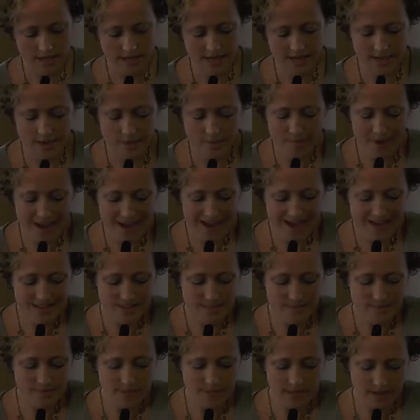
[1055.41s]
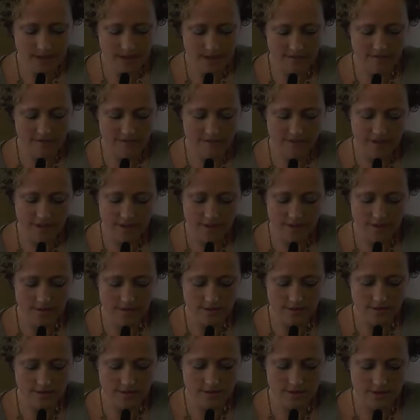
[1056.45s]
in a past midnight
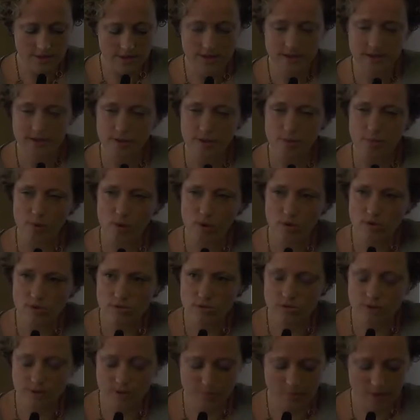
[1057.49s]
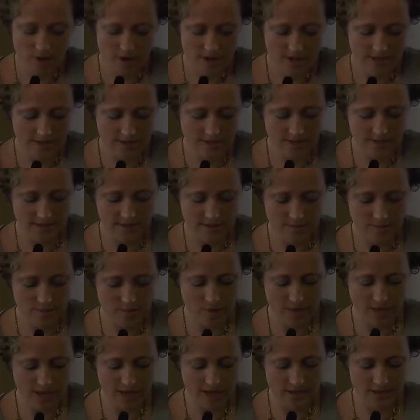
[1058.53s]
field near the poultry processing
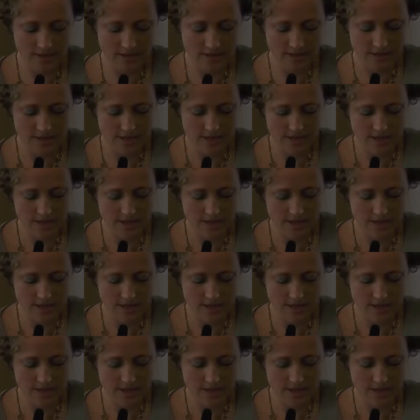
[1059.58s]
plant,